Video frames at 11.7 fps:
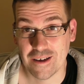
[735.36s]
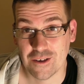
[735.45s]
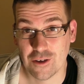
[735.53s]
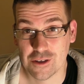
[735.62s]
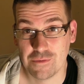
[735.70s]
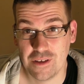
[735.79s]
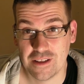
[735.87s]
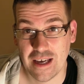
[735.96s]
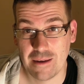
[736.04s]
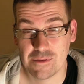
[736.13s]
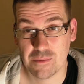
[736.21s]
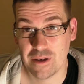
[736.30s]
Got some free
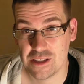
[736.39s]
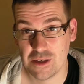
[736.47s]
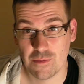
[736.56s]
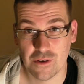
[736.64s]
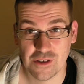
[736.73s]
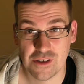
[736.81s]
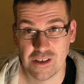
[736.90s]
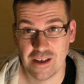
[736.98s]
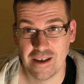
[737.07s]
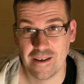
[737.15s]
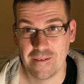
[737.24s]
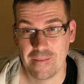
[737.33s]
time, so I might see what's
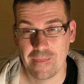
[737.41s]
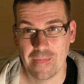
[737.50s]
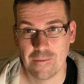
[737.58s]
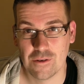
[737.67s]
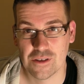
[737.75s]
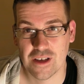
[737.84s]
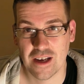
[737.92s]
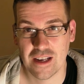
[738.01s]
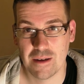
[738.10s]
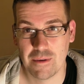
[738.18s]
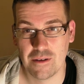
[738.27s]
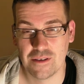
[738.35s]

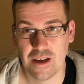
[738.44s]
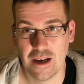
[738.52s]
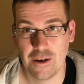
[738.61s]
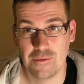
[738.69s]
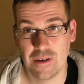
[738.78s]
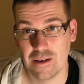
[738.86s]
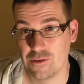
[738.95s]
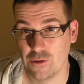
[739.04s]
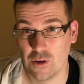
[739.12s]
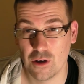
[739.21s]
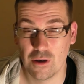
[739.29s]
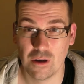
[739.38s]
kicking about the town,
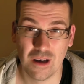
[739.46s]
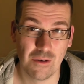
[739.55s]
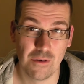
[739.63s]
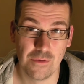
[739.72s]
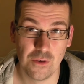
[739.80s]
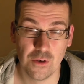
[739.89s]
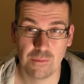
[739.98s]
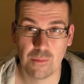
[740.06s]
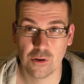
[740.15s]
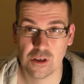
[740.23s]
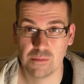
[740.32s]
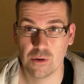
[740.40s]
do a review if
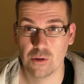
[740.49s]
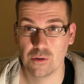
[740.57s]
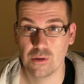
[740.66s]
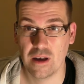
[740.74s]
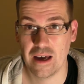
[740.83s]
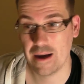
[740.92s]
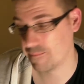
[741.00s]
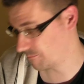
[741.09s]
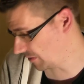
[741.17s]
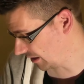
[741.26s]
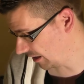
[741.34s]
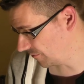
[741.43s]
possible,
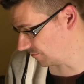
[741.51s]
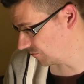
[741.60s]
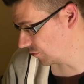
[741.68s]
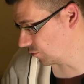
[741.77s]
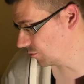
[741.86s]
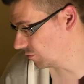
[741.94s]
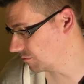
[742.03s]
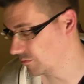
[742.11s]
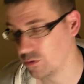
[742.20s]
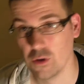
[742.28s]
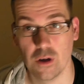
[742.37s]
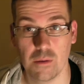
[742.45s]
might even
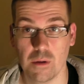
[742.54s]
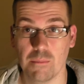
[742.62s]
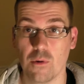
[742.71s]
do an